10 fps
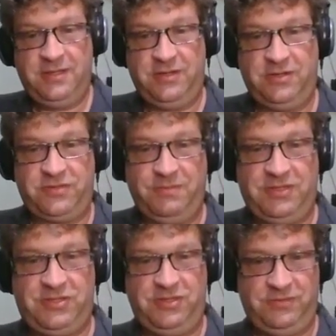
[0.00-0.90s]
there are some
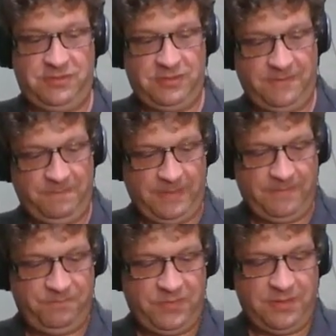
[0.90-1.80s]
issues.
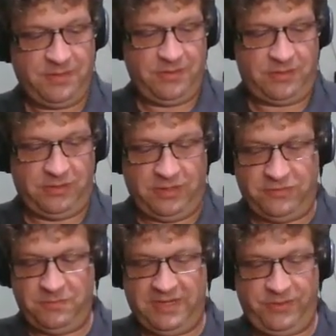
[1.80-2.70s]
The
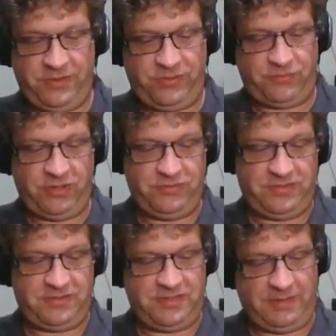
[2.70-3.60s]
close method
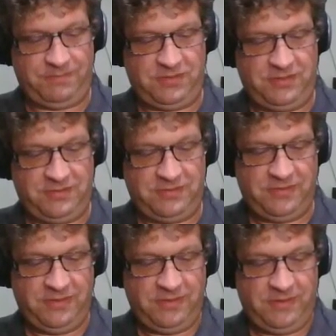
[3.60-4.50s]
throws exceptions.
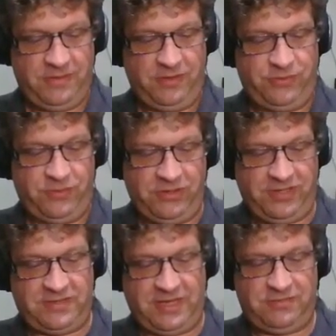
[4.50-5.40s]
The thrown
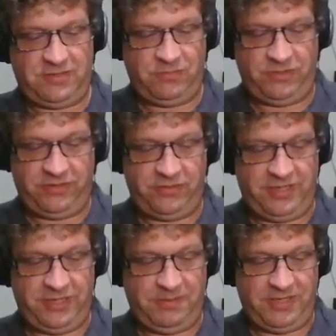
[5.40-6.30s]
exception will either
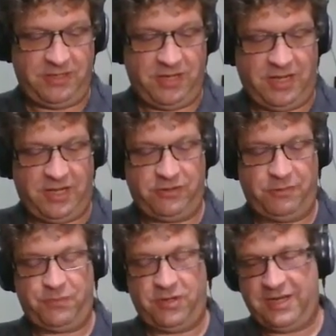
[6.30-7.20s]
need to be caught
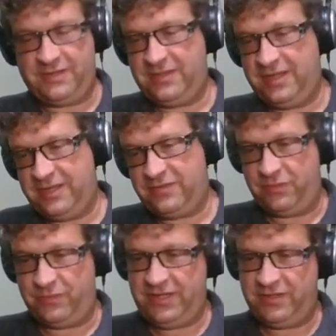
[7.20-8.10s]
or processed
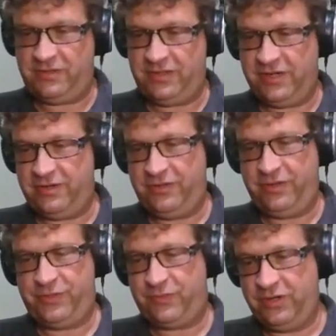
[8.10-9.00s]
or redeclared in
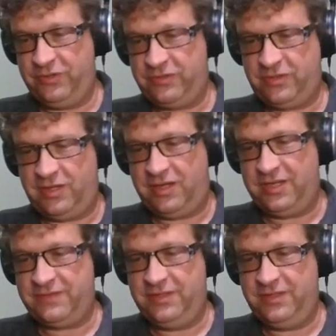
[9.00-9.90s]
the throws
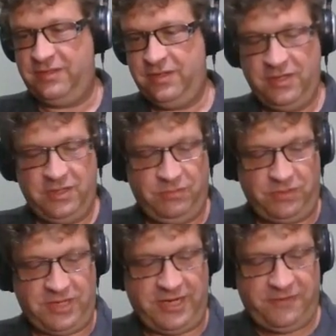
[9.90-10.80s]
clause, and it
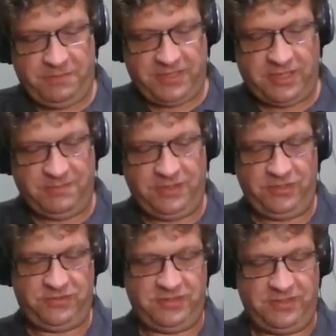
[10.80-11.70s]
will kind of become a
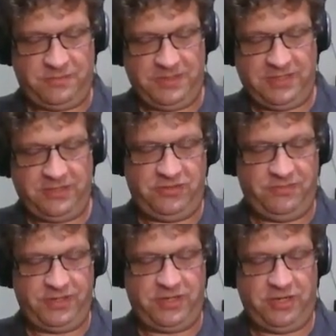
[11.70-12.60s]
nuisance because you'll
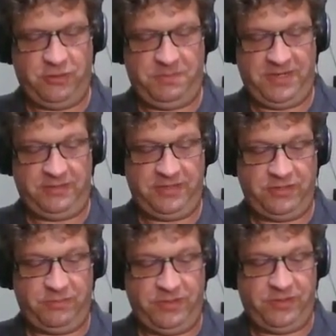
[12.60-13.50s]
have the code being
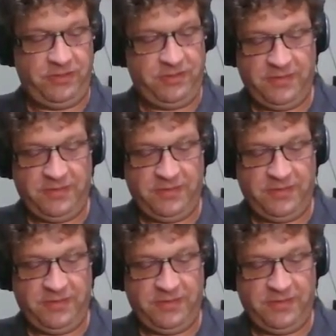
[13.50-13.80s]
littered with